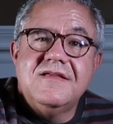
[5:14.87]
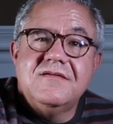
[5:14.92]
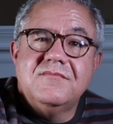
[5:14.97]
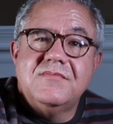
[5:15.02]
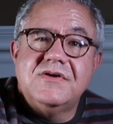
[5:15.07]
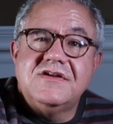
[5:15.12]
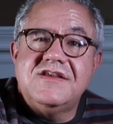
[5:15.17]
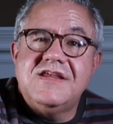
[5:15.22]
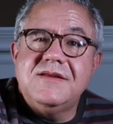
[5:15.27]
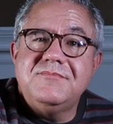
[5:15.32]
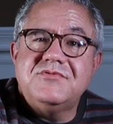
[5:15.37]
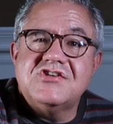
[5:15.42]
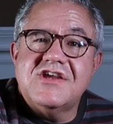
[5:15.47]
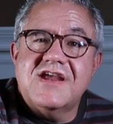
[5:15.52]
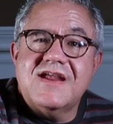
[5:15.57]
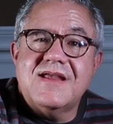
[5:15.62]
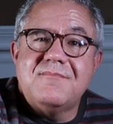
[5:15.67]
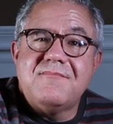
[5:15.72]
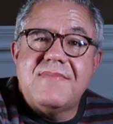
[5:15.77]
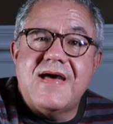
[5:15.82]
But keep
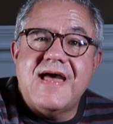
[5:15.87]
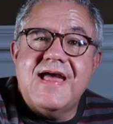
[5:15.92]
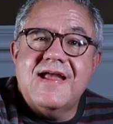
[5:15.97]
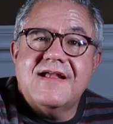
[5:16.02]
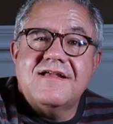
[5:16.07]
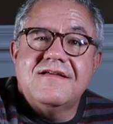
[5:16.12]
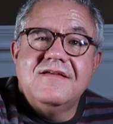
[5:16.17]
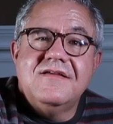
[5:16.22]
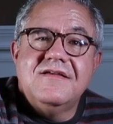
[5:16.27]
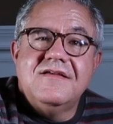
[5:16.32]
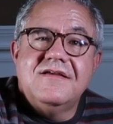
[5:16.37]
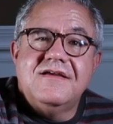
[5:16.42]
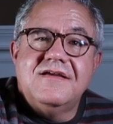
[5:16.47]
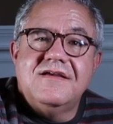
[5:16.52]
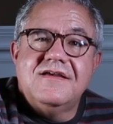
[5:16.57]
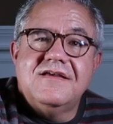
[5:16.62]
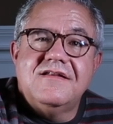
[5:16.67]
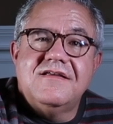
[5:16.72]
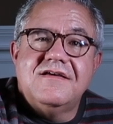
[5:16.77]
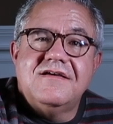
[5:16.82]
checking back,
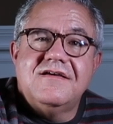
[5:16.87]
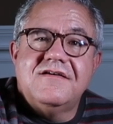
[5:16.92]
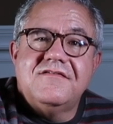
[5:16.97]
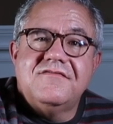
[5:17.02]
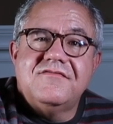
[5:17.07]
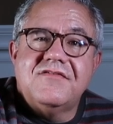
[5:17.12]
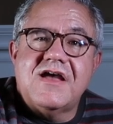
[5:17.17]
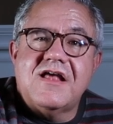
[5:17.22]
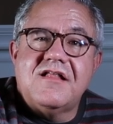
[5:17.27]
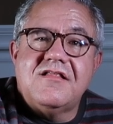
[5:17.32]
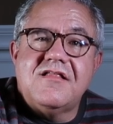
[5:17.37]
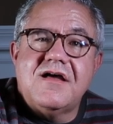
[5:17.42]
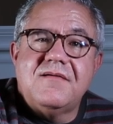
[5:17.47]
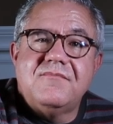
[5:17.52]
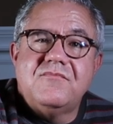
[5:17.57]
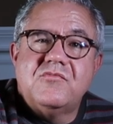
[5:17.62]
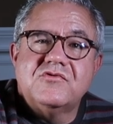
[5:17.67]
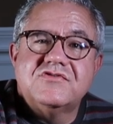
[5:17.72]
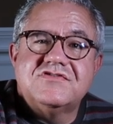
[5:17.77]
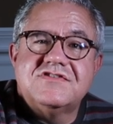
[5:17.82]
and uh, got a
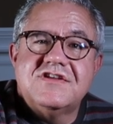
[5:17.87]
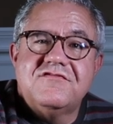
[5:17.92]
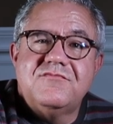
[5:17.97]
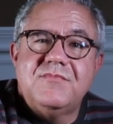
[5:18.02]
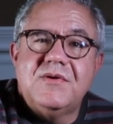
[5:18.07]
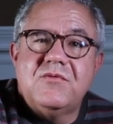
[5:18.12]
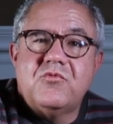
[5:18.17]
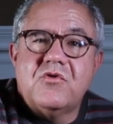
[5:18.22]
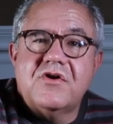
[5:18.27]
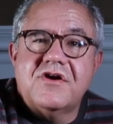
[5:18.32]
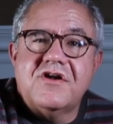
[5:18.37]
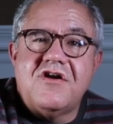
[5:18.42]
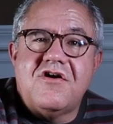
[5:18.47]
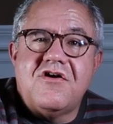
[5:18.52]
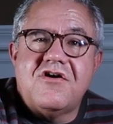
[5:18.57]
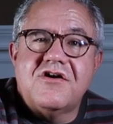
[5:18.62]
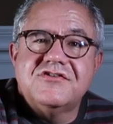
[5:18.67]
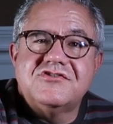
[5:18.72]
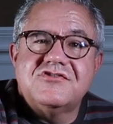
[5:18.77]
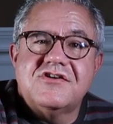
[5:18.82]
lot more stuff. Been working
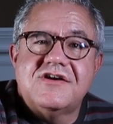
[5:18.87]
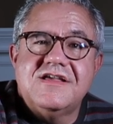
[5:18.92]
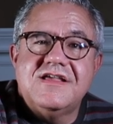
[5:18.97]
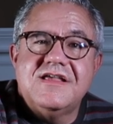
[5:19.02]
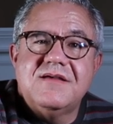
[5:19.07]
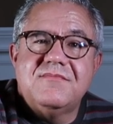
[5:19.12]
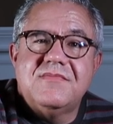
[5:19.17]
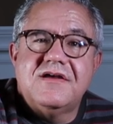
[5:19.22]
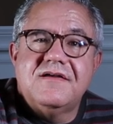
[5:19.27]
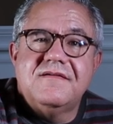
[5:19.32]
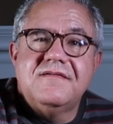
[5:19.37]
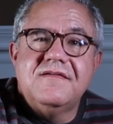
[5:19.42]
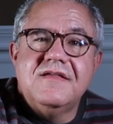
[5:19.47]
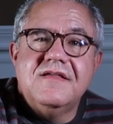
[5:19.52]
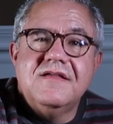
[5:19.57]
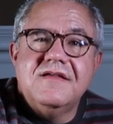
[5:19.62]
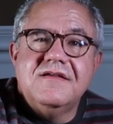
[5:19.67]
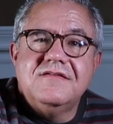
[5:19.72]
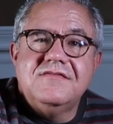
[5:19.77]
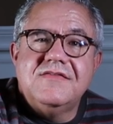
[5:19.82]
hard trying to get my
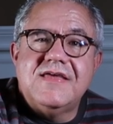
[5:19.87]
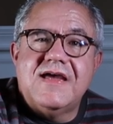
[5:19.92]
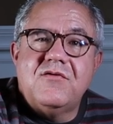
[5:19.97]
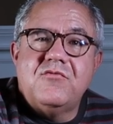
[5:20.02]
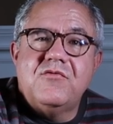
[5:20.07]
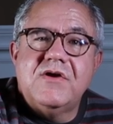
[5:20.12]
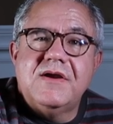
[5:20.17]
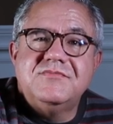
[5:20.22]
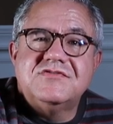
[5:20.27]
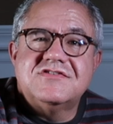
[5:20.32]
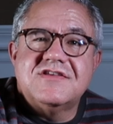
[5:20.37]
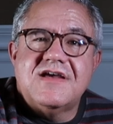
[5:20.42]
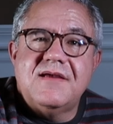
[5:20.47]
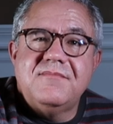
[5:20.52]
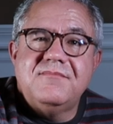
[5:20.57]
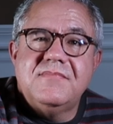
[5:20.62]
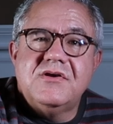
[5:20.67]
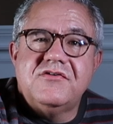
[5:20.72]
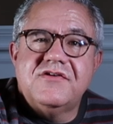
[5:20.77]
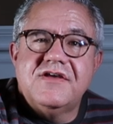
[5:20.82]
that
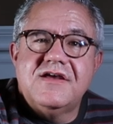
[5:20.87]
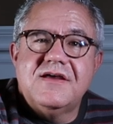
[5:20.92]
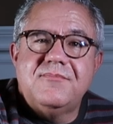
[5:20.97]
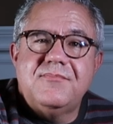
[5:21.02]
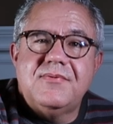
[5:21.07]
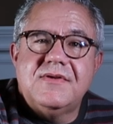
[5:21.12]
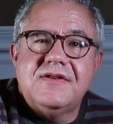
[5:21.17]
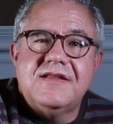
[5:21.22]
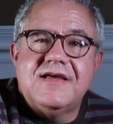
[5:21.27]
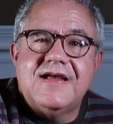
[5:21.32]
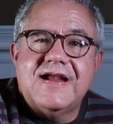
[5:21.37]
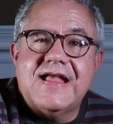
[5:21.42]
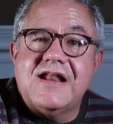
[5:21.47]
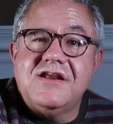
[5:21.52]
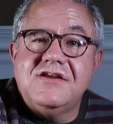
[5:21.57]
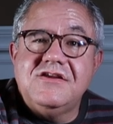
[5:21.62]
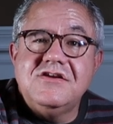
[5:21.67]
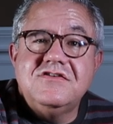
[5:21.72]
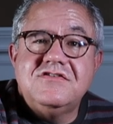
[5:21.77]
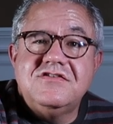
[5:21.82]
website built up, and I got
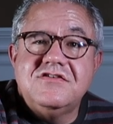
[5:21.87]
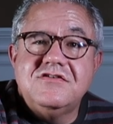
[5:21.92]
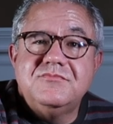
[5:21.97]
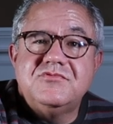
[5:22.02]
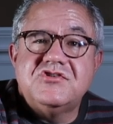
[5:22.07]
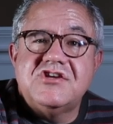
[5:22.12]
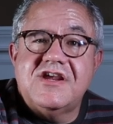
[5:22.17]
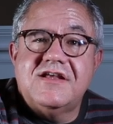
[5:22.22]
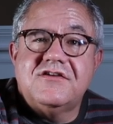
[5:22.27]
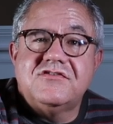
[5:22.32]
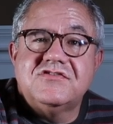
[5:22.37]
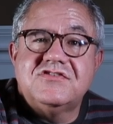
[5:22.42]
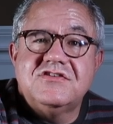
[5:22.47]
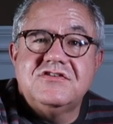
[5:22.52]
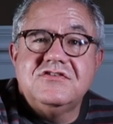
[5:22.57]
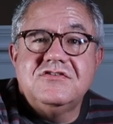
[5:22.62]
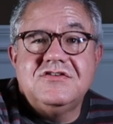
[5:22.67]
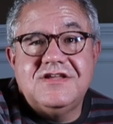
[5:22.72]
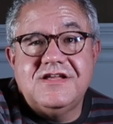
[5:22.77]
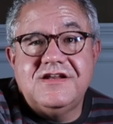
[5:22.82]
a YouTube channel
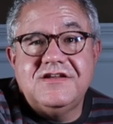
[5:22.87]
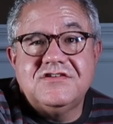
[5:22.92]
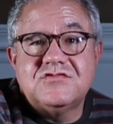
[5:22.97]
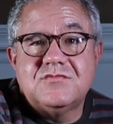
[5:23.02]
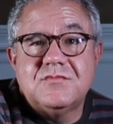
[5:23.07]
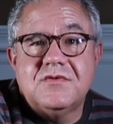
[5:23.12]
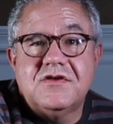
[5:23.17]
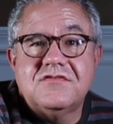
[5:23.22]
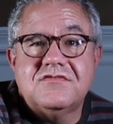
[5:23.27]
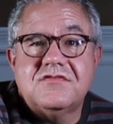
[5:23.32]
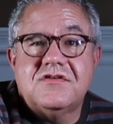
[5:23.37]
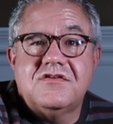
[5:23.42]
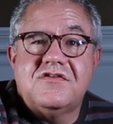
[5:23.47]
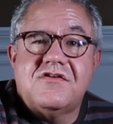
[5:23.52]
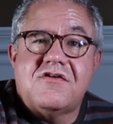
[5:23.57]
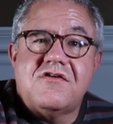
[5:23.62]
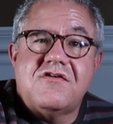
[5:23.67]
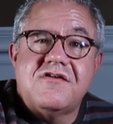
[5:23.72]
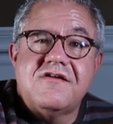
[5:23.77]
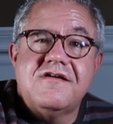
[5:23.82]
too, Kenny Smith
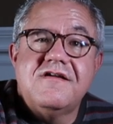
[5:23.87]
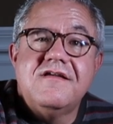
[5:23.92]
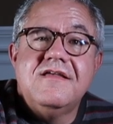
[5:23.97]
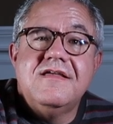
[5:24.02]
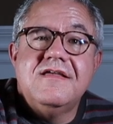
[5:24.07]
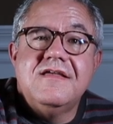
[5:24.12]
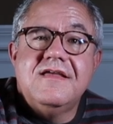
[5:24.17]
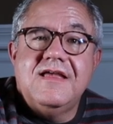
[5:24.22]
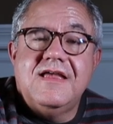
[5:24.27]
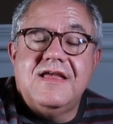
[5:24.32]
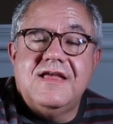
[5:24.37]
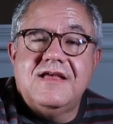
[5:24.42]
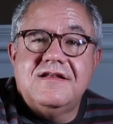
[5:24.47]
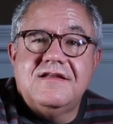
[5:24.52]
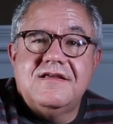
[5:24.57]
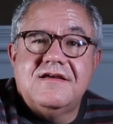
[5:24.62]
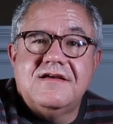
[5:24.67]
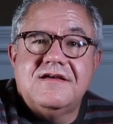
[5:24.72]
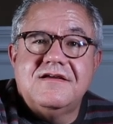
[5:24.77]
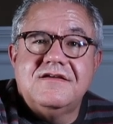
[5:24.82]
Guitar
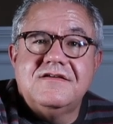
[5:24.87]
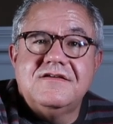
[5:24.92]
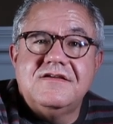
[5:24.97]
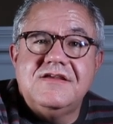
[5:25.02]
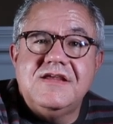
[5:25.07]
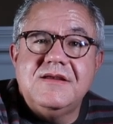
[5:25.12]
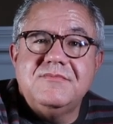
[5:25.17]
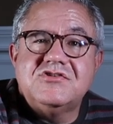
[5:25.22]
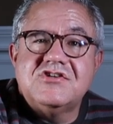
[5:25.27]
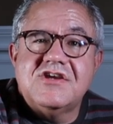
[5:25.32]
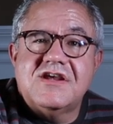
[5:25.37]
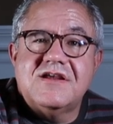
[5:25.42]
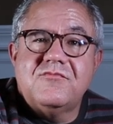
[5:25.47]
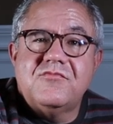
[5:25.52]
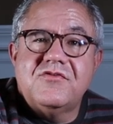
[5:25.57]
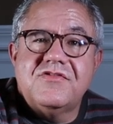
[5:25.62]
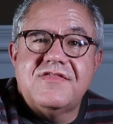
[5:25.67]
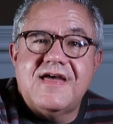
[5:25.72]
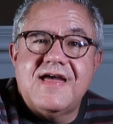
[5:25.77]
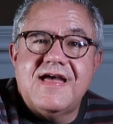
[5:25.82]
and uh, keep checking
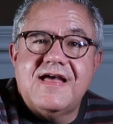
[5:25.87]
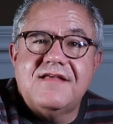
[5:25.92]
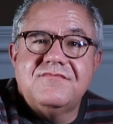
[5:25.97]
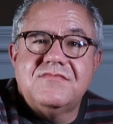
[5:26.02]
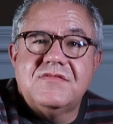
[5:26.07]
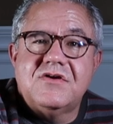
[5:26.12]
with that.